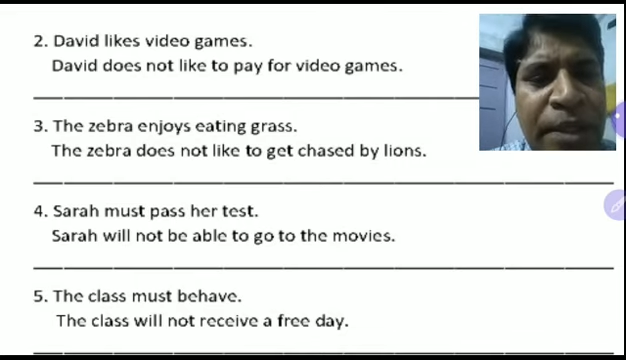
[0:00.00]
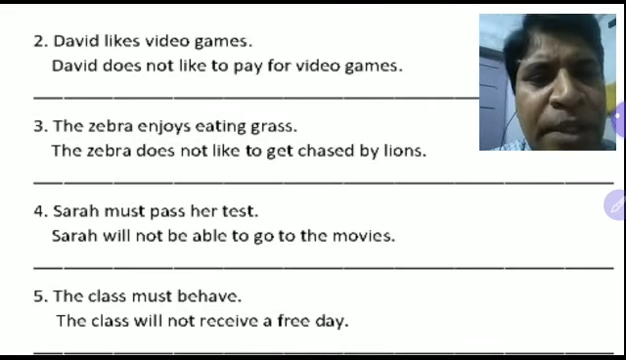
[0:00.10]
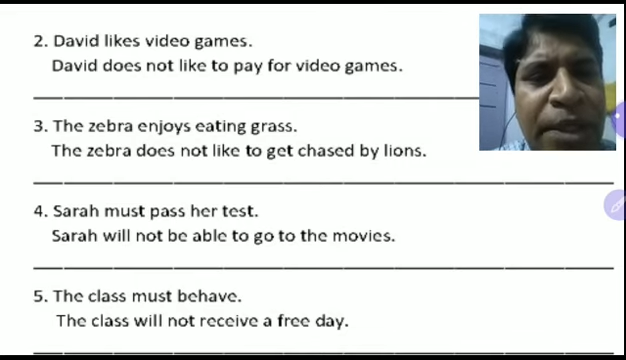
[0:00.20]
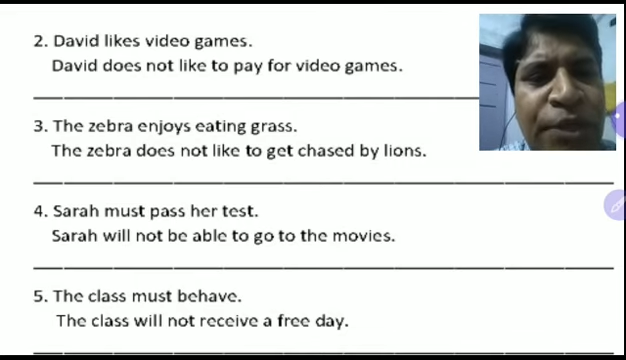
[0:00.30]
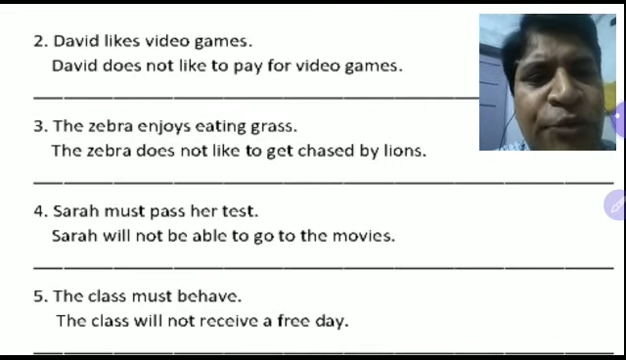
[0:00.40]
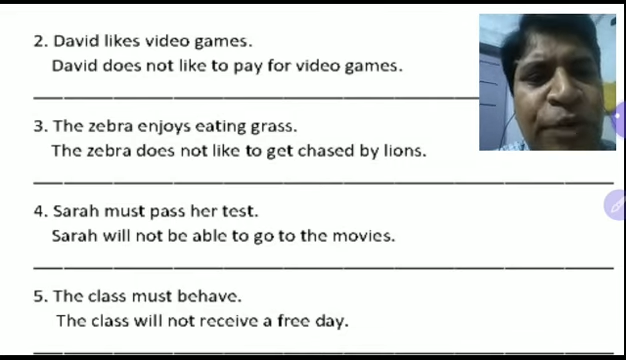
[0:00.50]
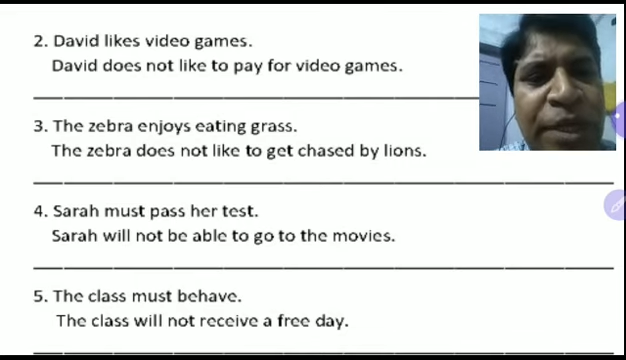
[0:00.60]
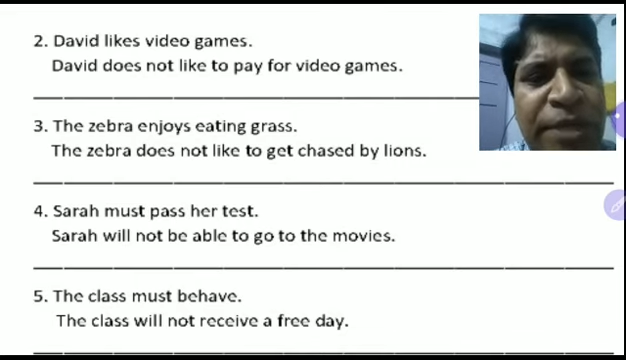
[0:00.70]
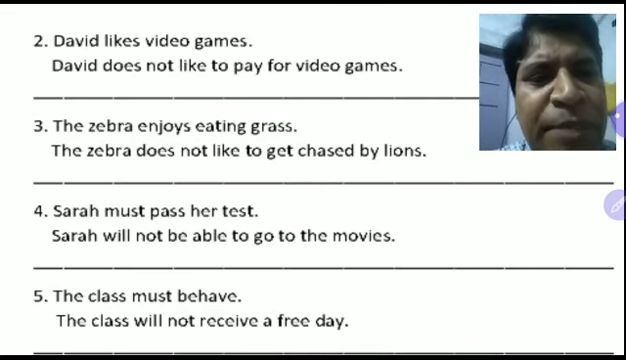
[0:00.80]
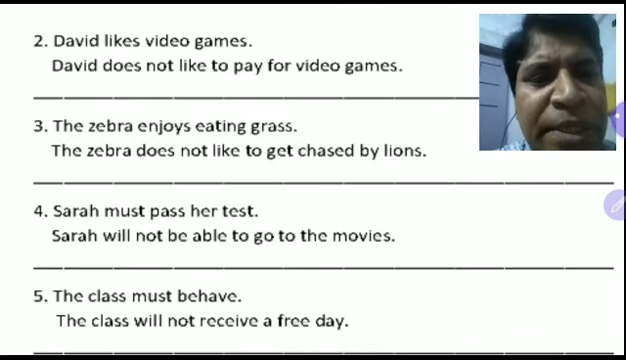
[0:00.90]
it
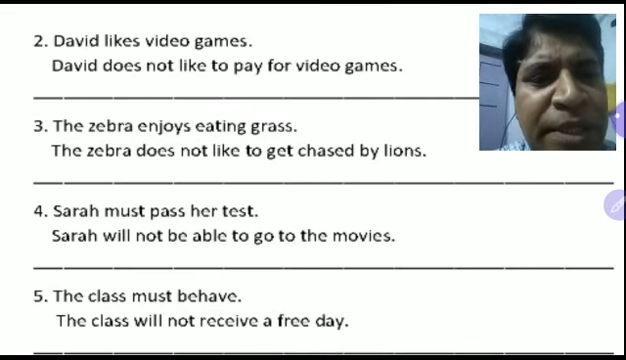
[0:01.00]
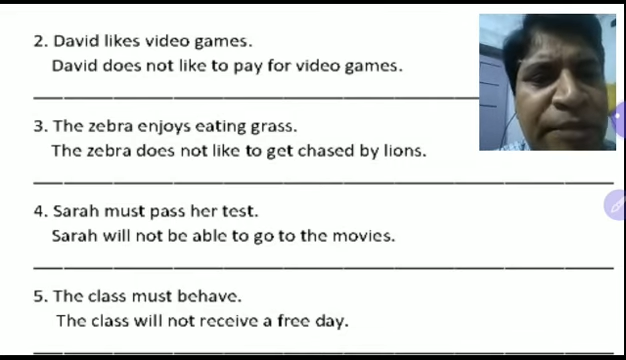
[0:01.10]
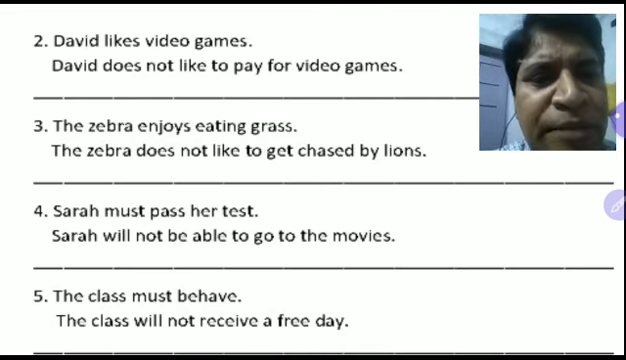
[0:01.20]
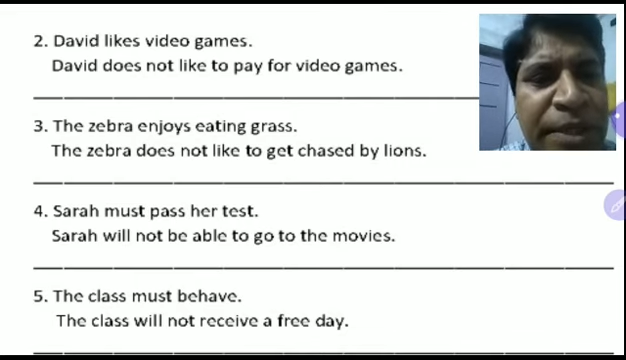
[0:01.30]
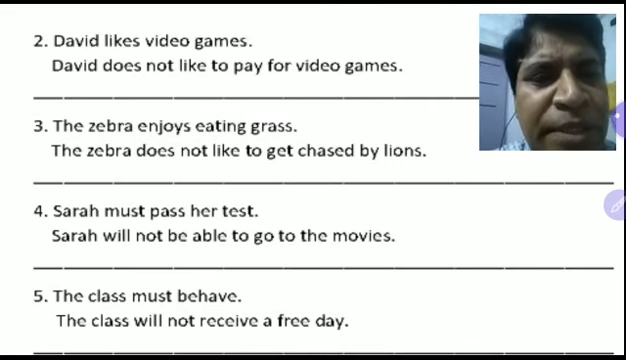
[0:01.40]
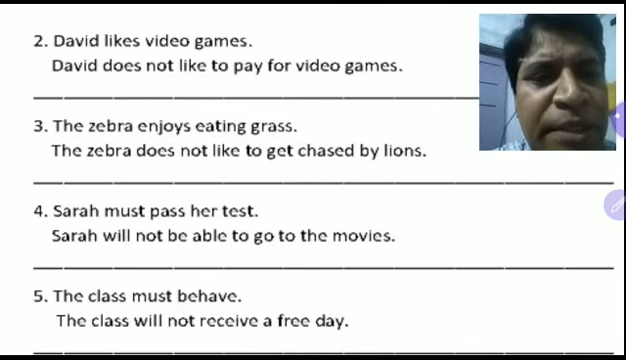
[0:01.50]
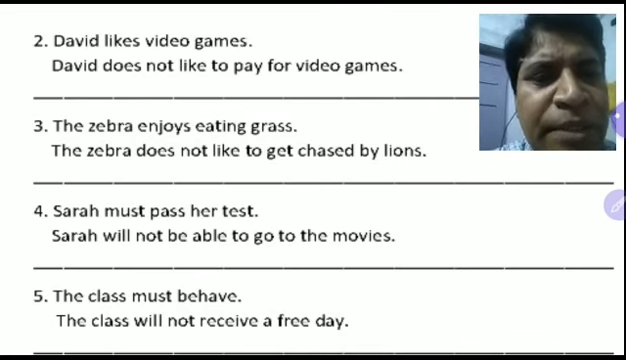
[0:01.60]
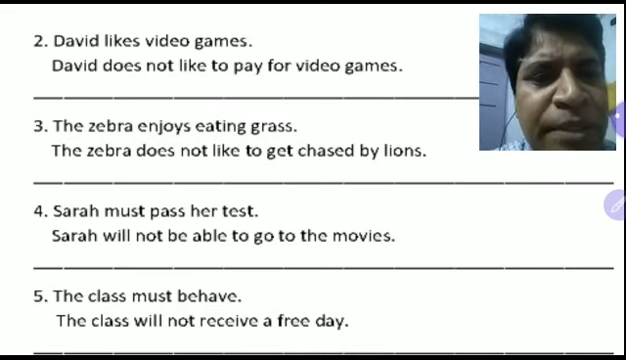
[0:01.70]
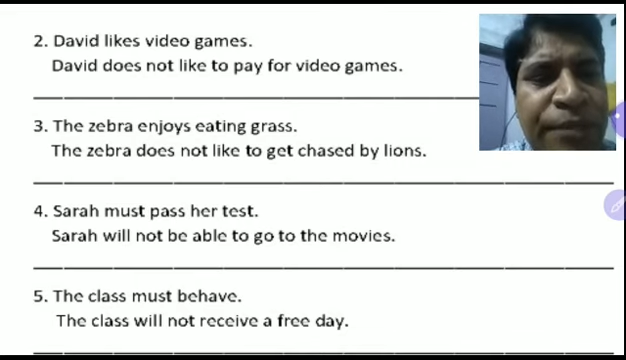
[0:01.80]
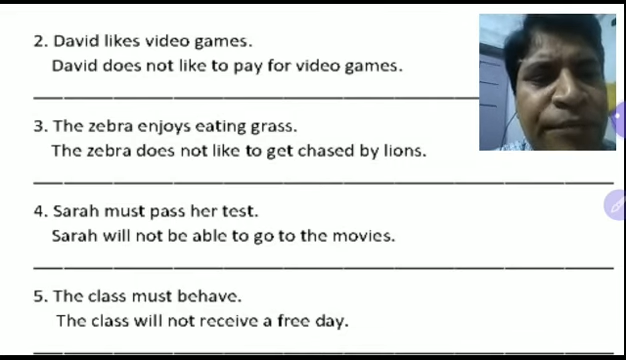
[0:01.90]
won't be given
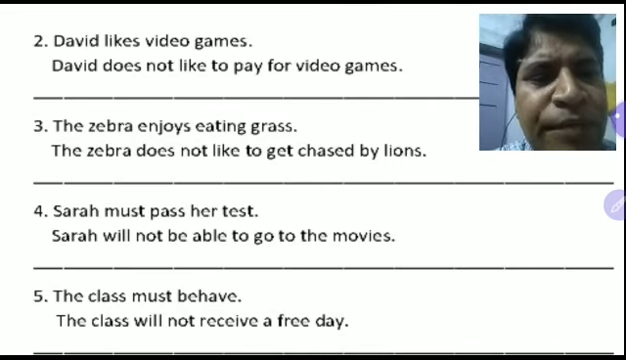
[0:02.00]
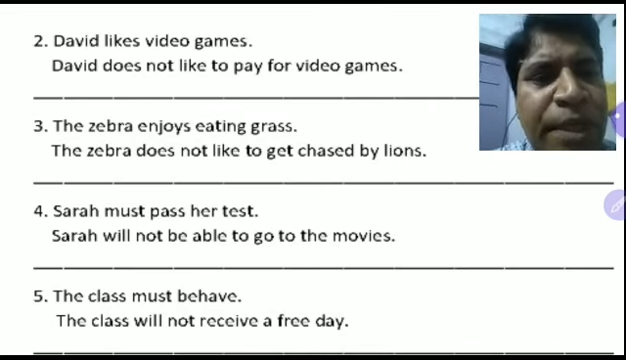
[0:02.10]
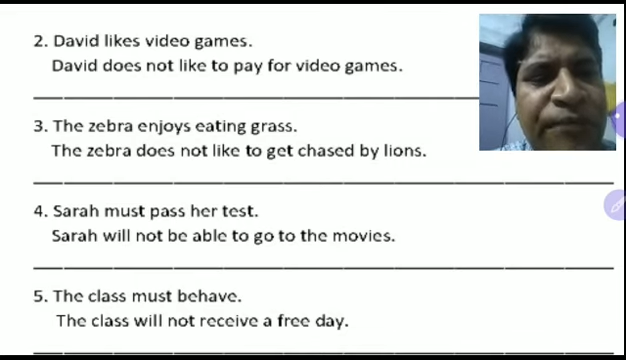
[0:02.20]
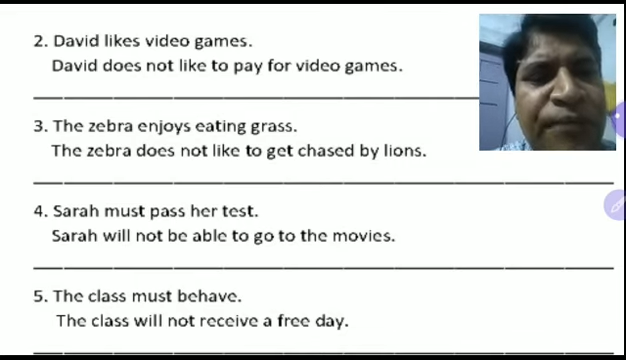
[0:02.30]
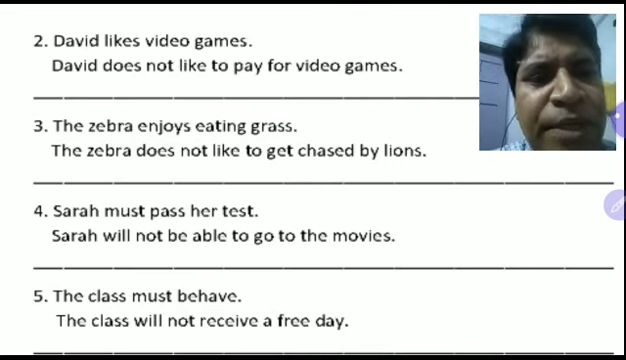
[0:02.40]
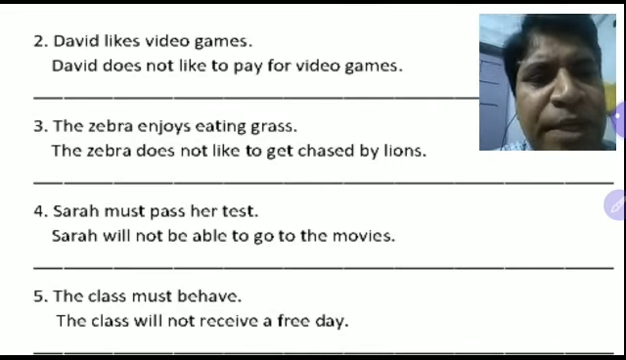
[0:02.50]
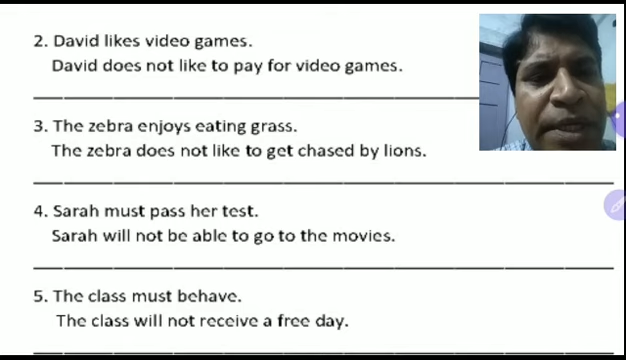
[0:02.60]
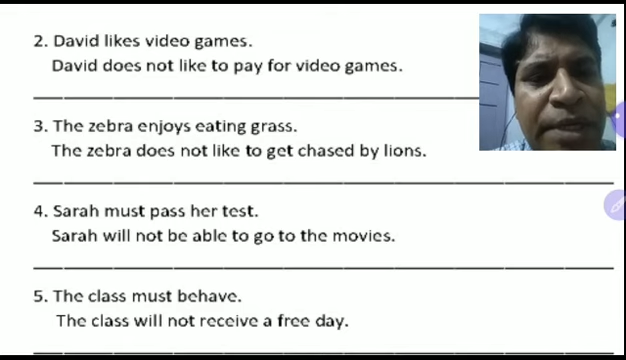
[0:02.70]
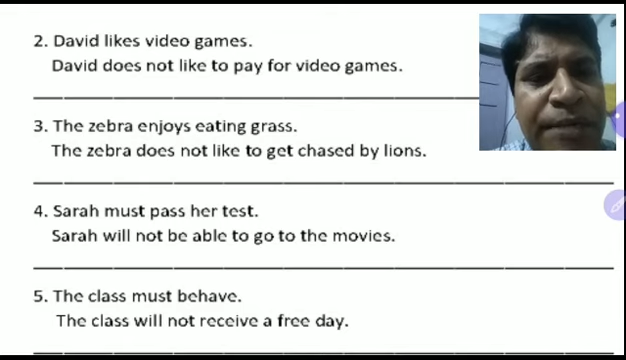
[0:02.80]
a free day.